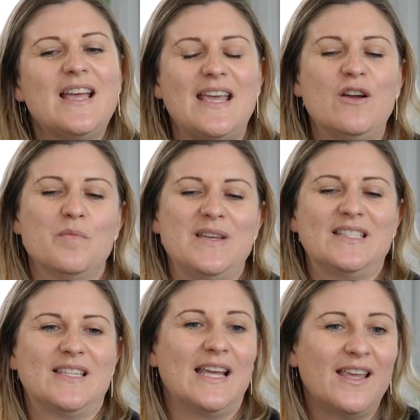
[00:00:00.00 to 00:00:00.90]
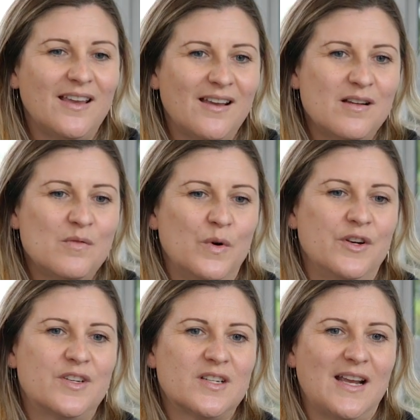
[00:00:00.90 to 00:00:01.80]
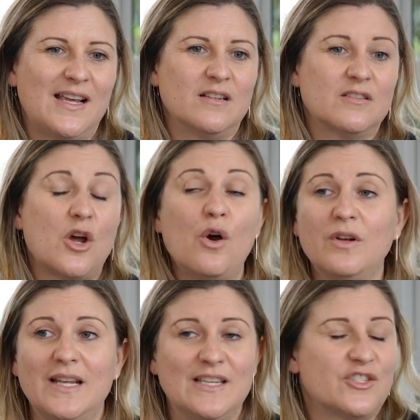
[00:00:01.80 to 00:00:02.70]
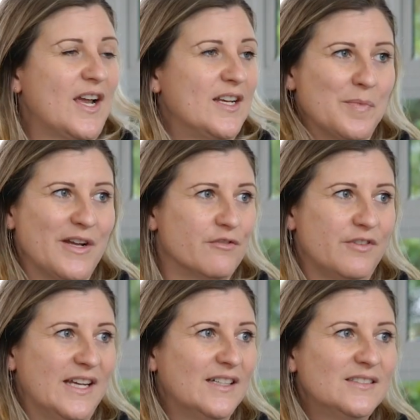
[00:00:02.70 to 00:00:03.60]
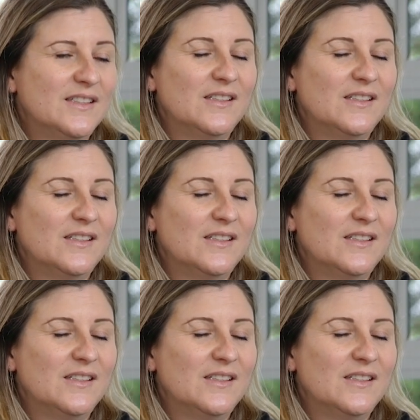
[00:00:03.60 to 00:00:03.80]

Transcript: He got me singing, which totally has changed my career.